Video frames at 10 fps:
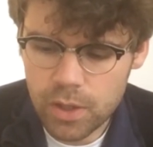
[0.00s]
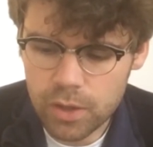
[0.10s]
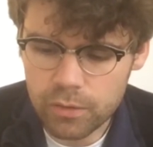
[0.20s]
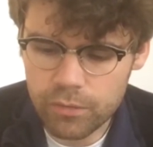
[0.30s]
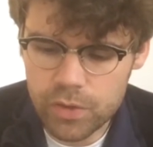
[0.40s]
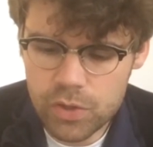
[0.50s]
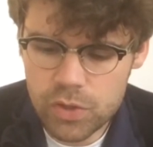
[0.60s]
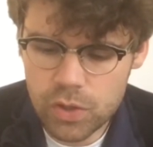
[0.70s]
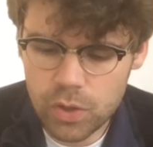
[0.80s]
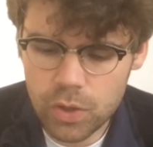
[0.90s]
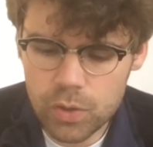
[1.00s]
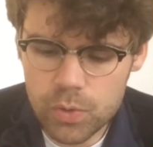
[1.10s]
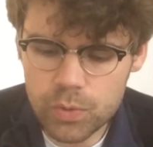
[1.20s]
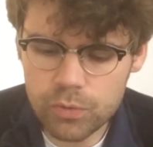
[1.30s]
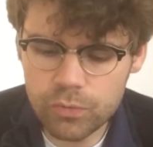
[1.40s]
of its
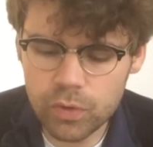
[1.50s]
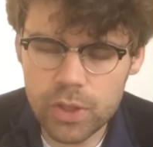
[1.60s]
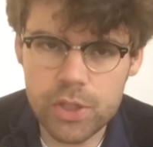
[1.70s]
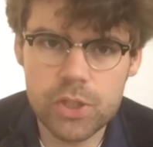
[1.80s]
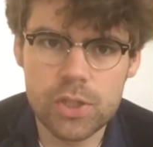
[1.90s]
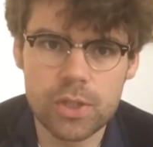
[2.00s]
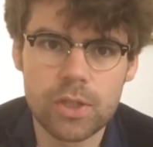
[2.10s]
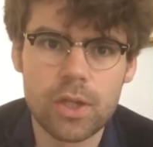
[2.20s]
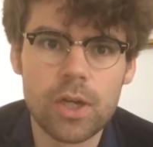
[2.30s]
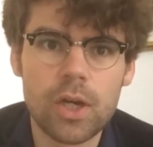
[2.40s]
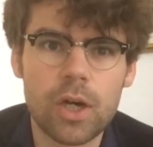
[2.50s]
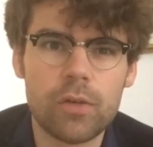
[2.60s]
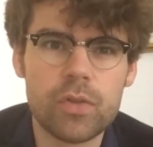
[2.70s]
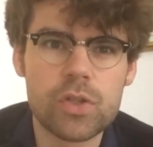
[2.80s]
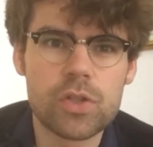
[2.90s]
own volition,
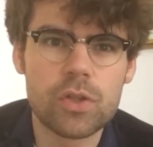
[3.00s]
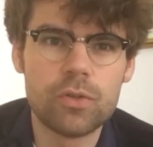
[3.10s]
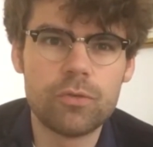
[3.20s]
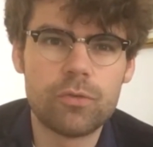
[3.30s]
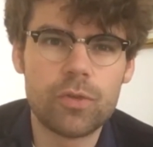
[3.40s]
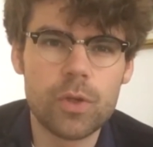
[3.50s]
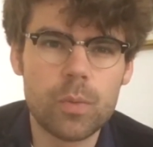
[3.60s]
of its own free